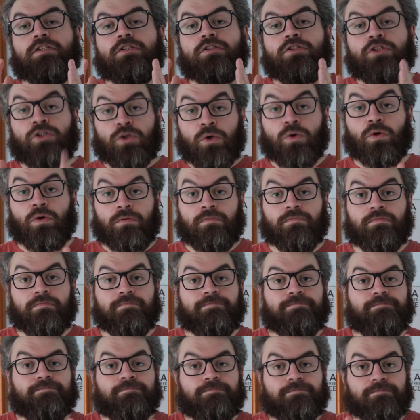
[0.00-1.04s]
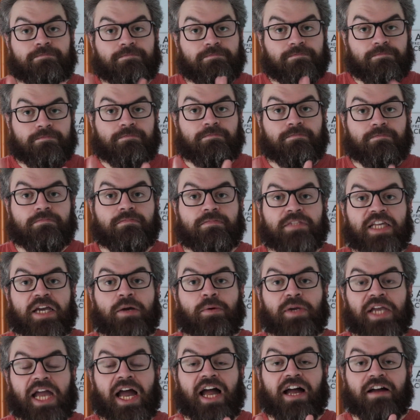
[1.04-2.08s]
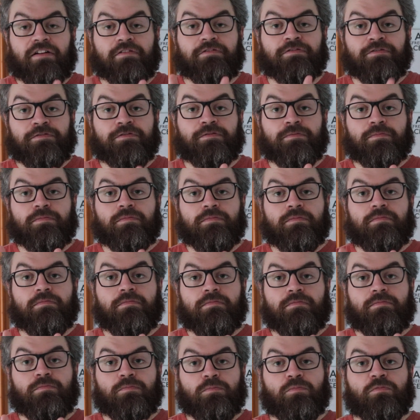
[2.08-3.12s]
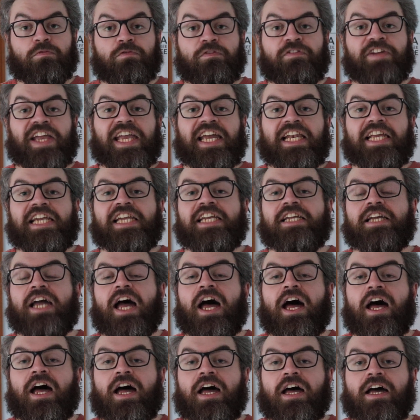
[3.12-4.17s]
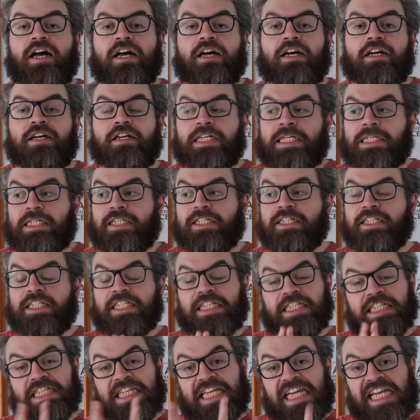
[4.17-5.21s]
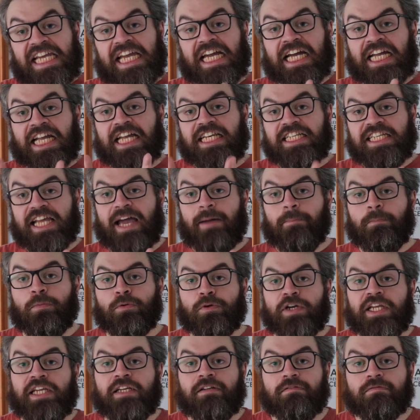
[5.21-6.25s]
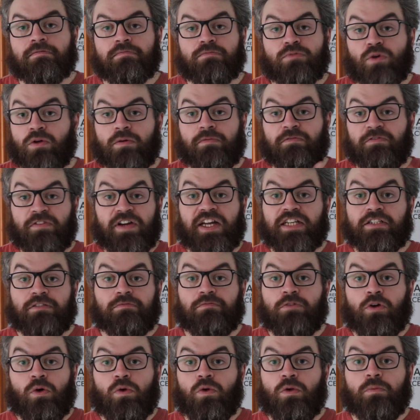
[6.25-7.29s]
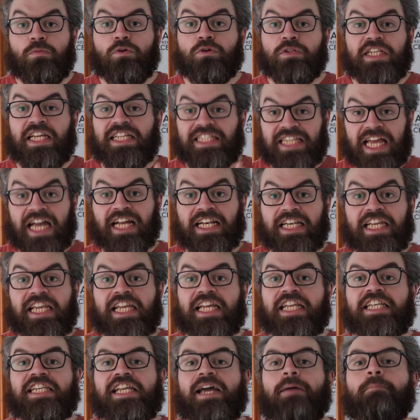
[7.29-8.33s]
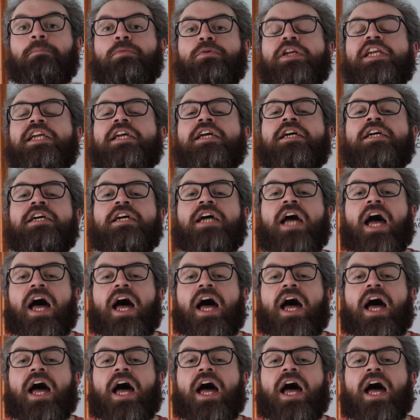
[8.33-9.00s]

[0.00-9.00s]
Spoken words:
So, there we have fairly near contemporary, or in fact almost exactly contemporary,